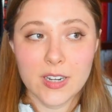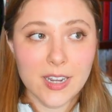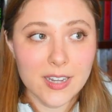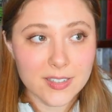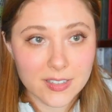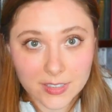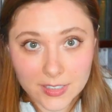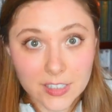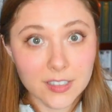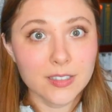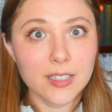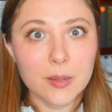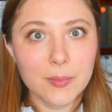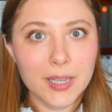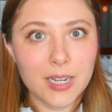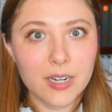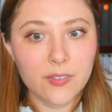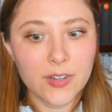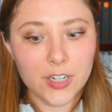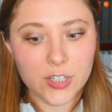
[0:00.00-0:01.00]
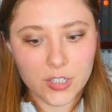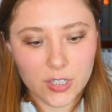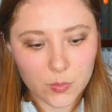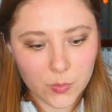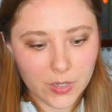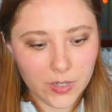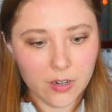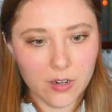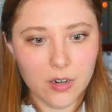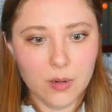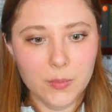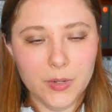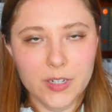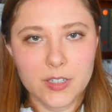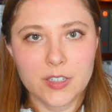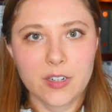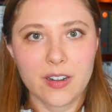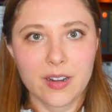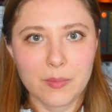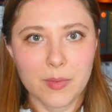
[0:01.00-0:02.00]
He's clearly a man of action. He's wearing armor. He's
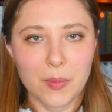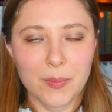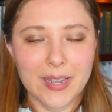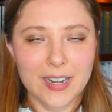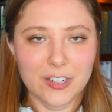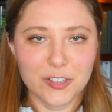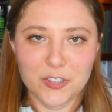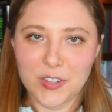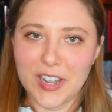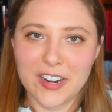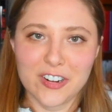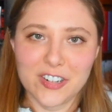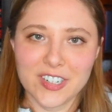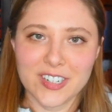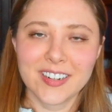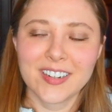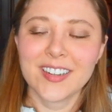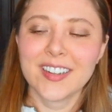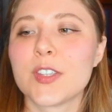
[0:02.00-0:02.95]
talking about battle strategy.